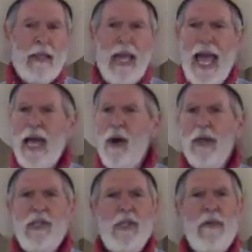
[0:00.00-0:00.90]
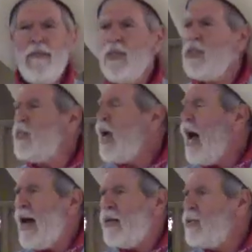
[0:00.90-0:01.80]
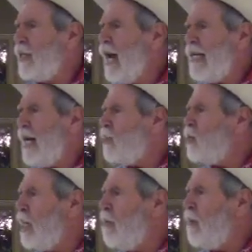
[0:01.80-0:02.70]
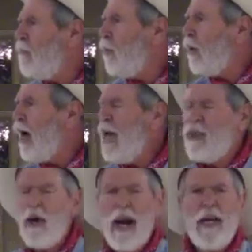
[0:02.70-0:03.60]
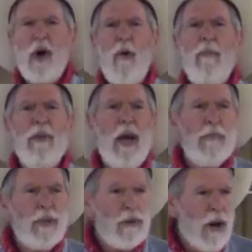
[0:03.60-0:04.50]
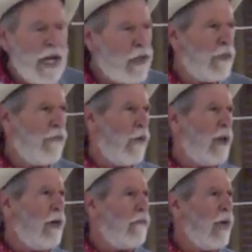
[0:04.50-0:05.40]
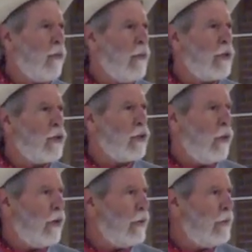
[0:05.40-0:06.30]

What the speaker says: They had all these different styles that I'd not seen before. I thought I'd go plumb crazy before I left that woman's store.